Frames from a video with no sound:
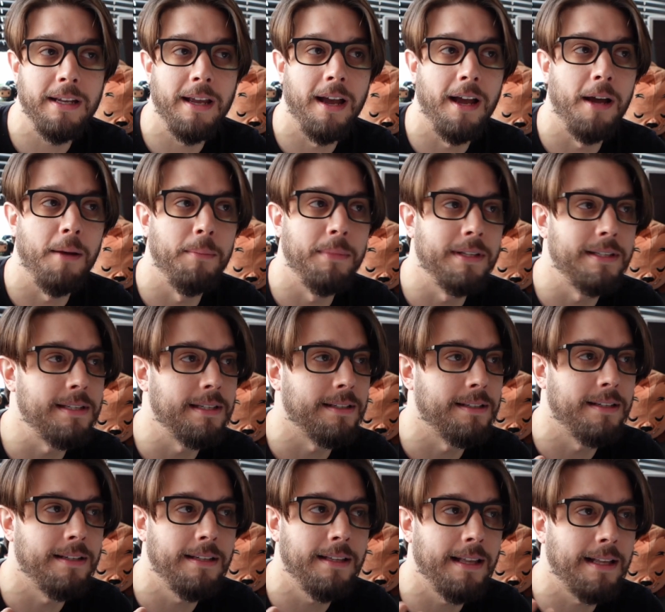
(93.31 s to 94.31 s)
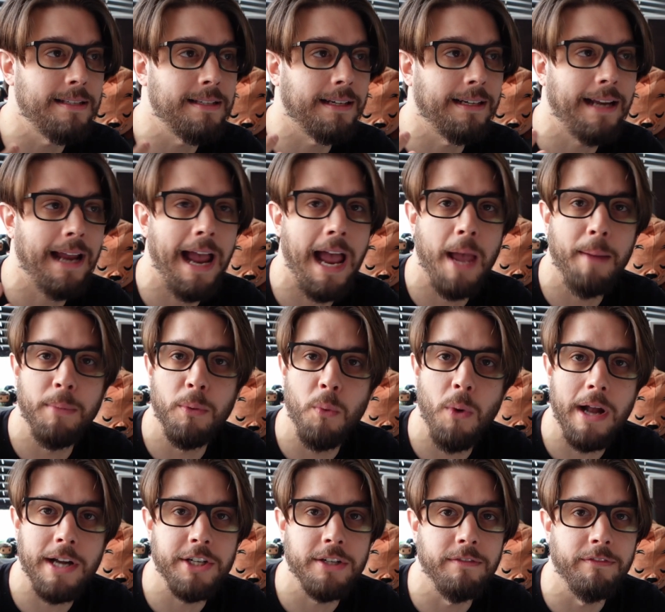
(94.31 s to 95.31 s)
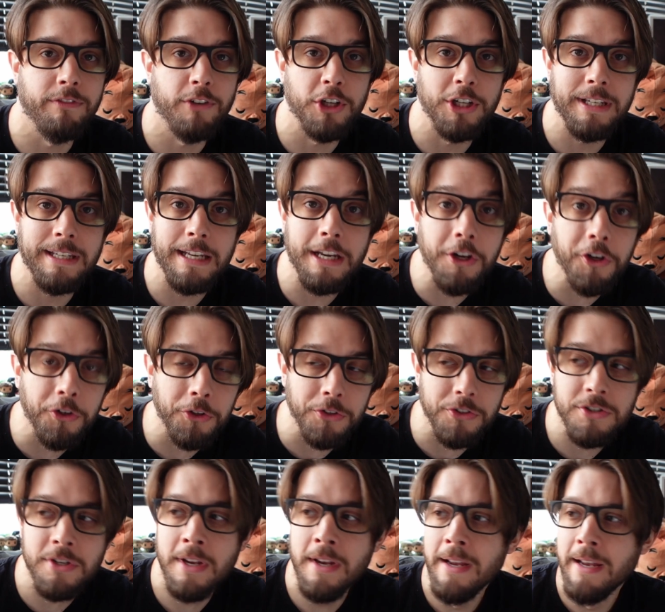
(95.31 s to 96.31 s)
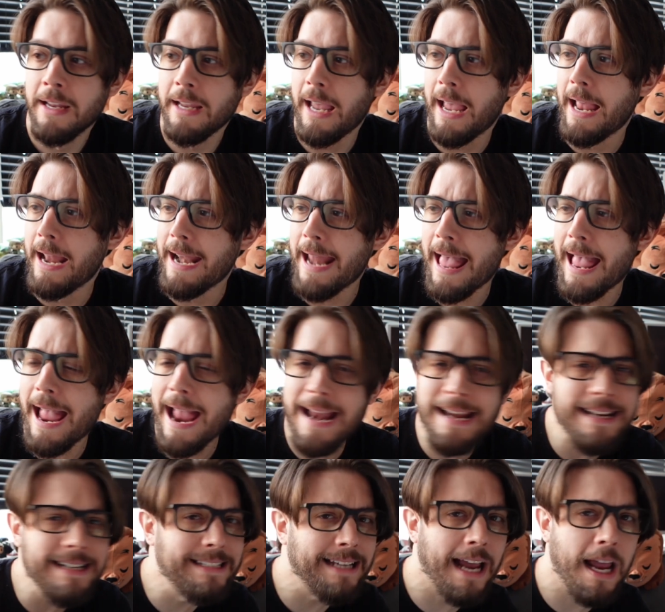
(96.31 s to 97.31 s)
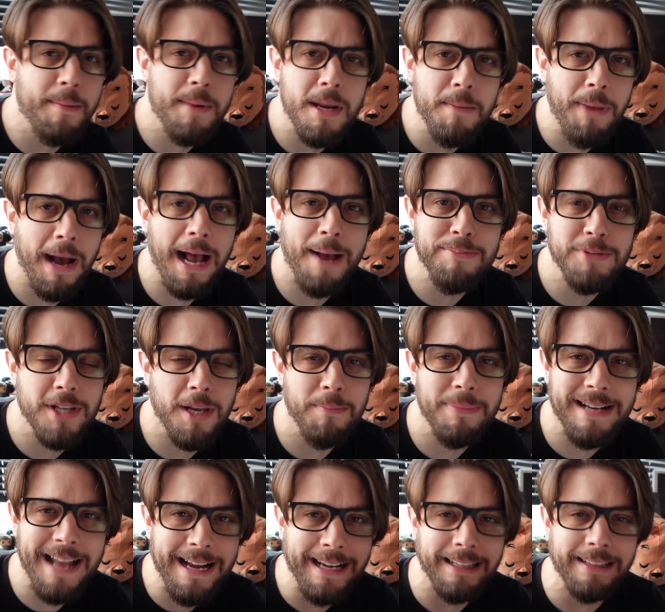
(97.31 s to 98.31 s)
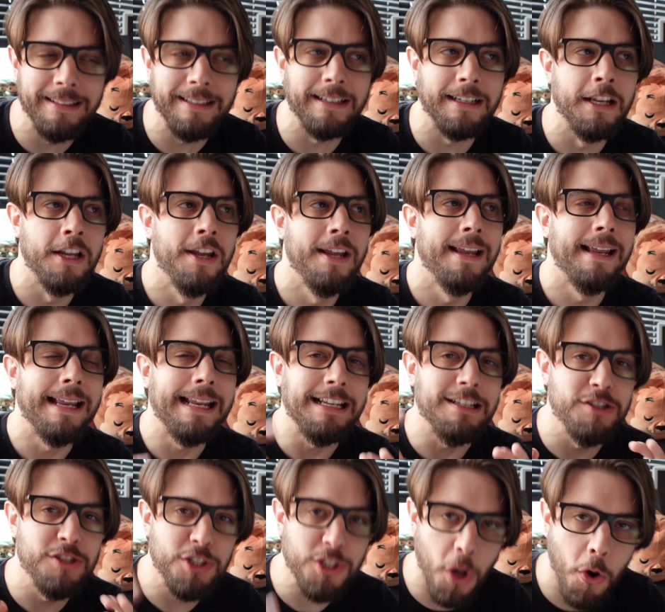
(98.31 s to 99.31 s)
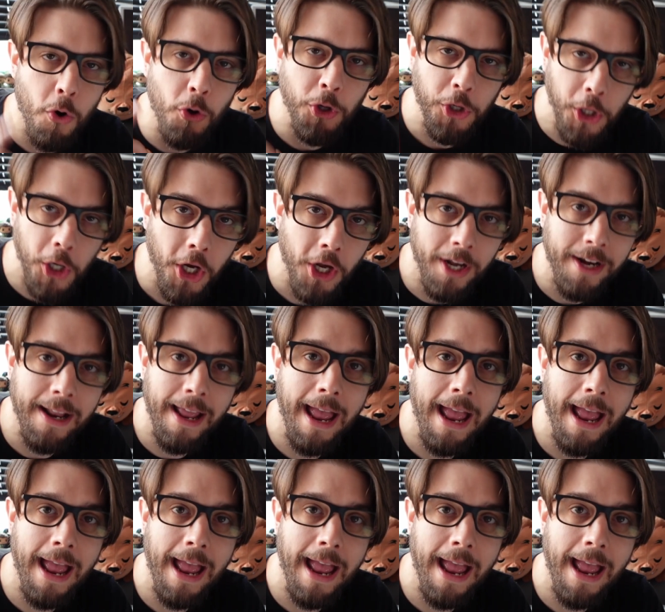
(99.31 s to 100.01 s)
That's a guy I've been watching for years, and anytime he pops up in anything, he's so good.